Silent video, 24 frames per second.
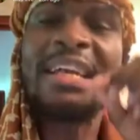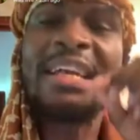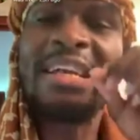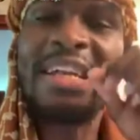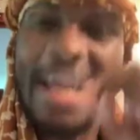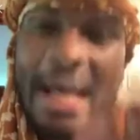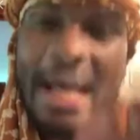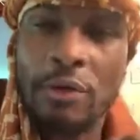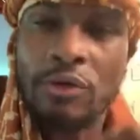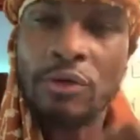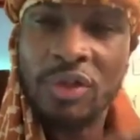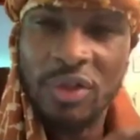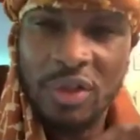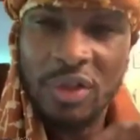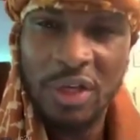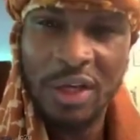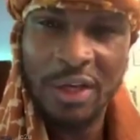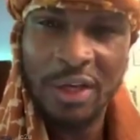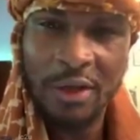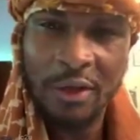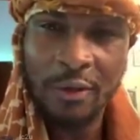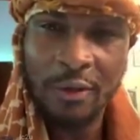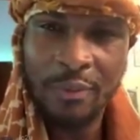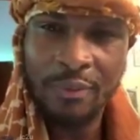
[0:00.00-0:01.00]

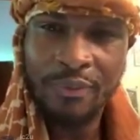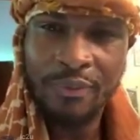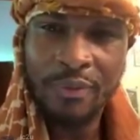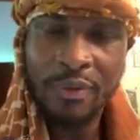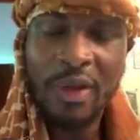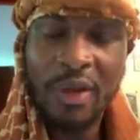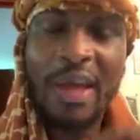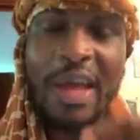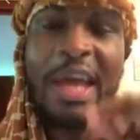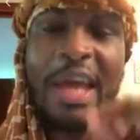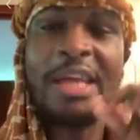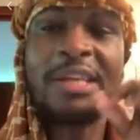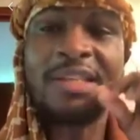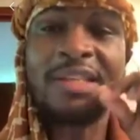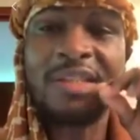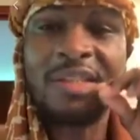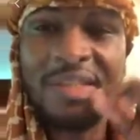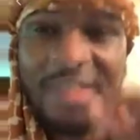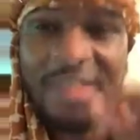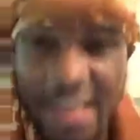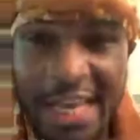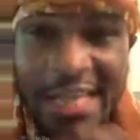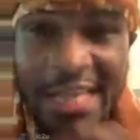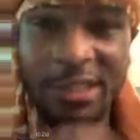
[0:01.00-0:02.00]
announcing and
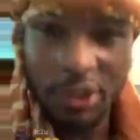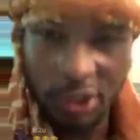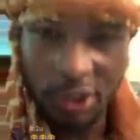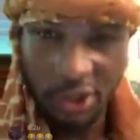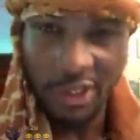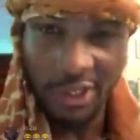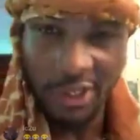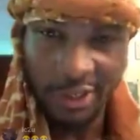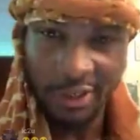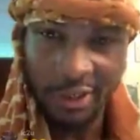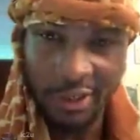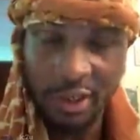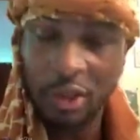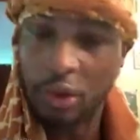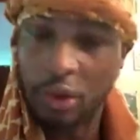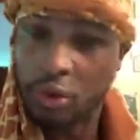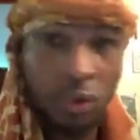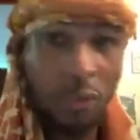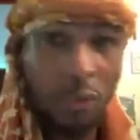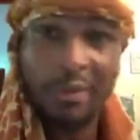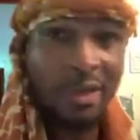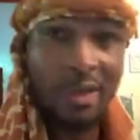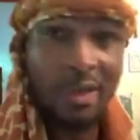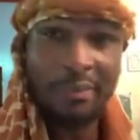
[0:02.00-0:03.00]
teaching,
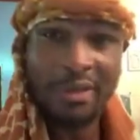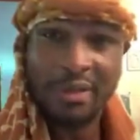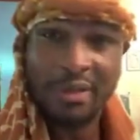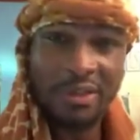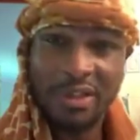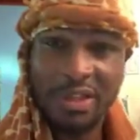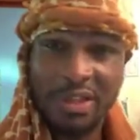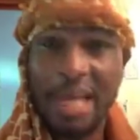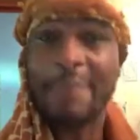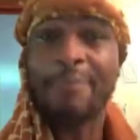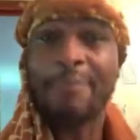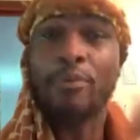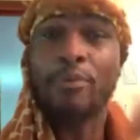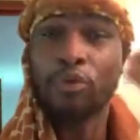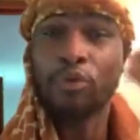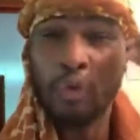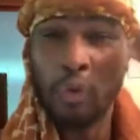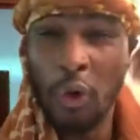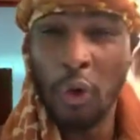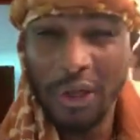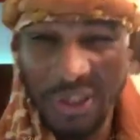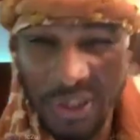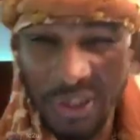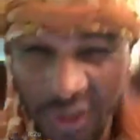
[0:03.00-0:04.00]
because you become a disciple,
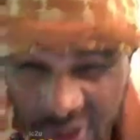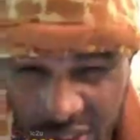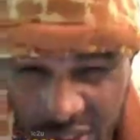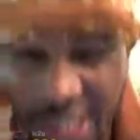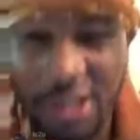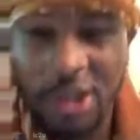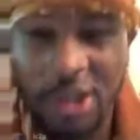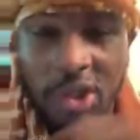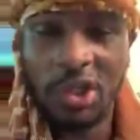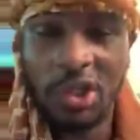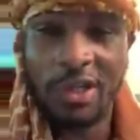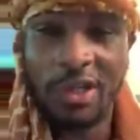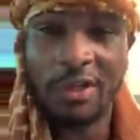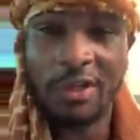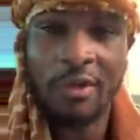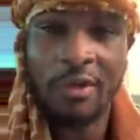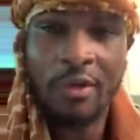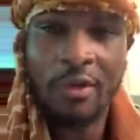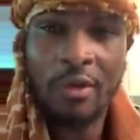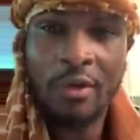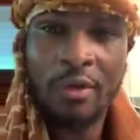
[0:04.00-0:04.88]
you are teaching